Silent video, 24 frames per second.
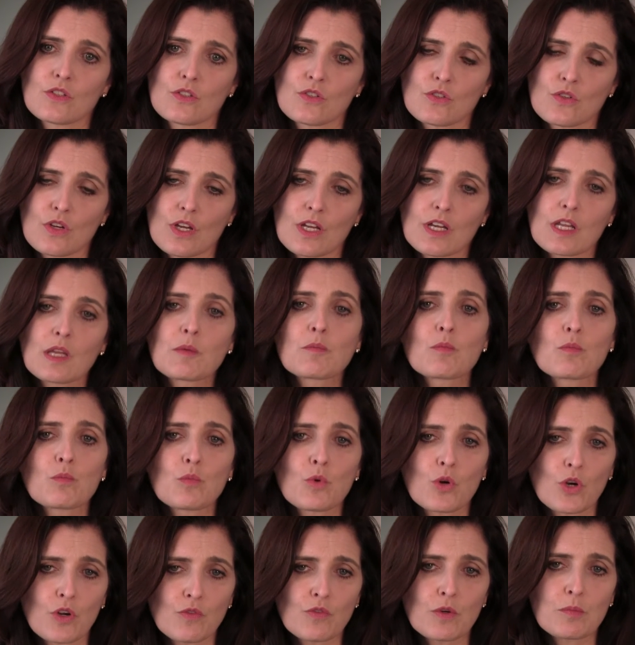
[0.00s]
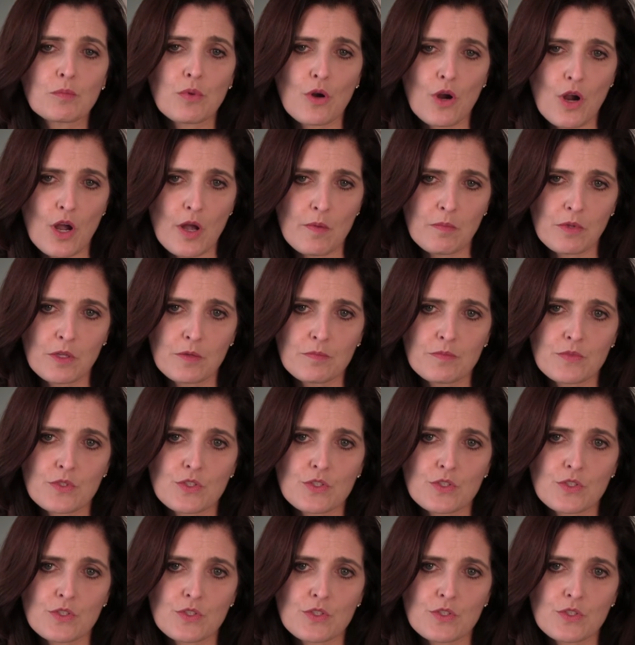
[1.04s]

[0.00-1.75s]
creating more of a problem.